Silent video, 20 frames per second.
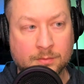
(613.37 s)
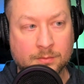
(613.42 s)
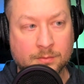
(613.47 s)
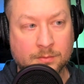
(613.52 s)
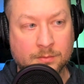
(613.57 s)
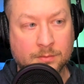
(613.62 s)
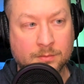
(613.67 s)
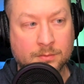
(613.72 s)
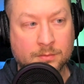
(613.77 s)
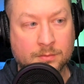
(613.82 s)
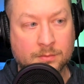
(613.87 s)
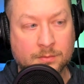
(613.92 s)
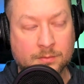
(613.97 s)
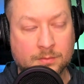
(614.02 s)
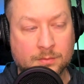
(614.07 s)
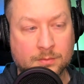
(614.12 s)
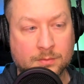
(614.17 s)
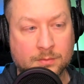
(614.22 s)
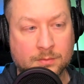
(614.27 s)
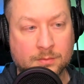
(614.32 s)

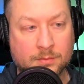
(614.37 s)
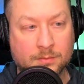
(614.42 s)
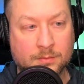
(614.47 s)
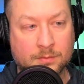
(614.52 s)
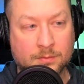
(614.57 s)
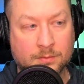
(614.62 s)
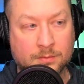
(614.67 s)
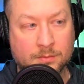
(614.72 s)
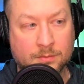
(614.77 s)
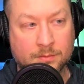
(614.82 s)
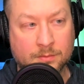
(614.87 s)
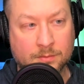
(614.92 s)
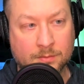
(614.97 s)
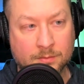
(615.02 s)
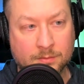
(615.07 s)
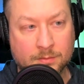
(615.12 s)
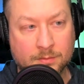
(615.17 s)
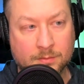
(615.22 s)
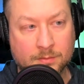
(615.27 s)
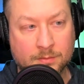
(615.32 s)

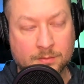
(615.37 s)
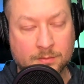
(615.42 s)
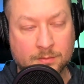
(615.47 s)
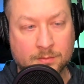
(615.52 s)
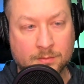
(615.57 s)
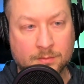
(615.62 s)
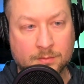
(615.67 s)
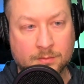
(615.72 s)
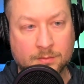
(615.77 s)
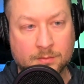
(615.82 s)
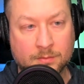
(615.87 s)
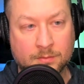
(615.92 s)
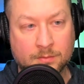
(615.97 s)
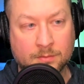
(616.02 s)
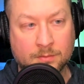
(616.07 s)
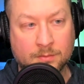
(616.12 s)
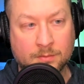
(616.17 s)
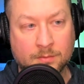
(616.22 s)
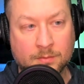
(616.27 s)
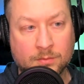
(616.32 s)

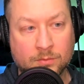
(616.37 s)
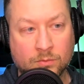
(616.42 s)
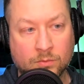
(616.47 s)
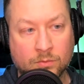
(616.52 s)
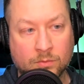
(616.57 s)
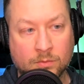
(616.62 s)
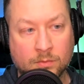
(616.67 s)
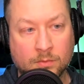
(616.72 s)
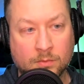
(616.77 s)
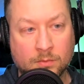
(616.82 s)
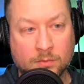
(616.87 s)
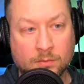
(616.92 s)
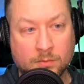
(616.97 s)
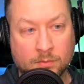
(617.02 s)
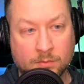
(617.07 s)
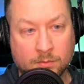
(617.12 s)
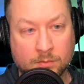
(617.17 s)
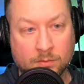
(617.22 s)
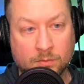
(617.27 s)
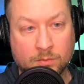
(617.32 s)

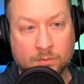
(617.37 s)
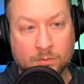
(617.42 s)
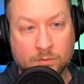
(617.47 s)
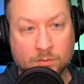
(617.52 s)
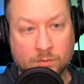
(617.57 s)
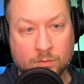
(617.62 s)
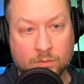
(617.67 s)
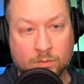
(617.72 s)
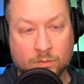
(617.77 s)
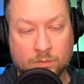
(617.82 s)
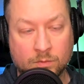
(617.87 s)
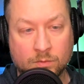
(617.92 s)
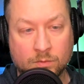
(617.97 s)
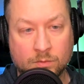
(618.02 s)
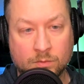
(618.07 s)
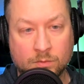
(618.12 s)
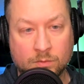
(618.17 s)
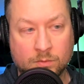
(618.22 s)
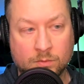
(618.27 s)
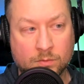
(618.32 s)

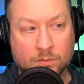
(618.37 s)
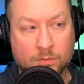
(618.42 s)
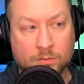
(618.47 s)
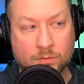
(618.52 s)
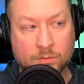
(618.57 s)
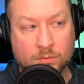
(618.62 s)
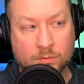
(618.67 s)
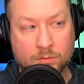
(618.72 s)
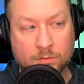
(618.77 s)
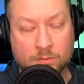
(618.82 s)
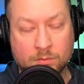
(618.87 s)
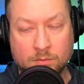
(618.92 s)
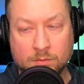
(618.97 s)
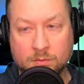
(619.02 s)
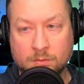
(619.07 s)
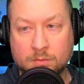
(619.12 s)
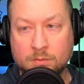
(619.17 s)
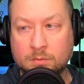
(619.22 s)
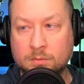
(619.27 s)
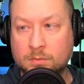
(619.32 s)

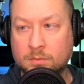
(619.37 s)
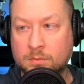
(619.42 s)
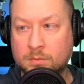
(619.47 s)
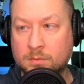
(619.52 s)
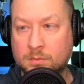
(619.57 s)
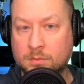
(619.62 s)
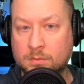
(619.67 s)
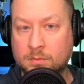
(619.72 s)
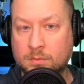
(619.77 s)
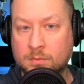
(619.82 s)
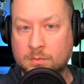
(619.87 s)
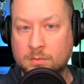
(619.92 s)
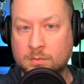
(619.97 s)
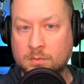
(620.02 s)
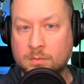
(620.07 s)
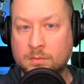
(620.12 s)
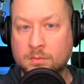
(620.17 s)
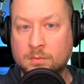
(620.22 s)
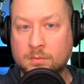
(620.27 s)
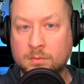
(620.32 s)

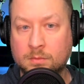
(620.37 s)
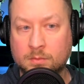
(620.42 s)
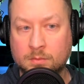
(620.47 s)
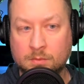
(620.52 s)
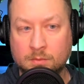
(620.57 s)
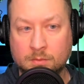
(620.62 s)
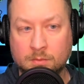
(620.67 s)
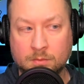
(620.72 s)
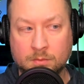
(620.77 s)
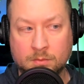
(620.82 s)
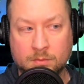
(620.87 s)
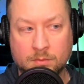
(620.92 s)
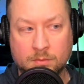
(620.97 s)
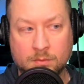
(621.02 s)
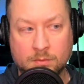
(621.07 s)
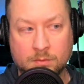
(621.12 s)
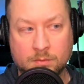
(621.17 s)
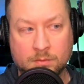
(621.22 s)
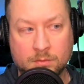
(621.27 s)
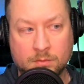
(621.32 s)
The person shown says nothing.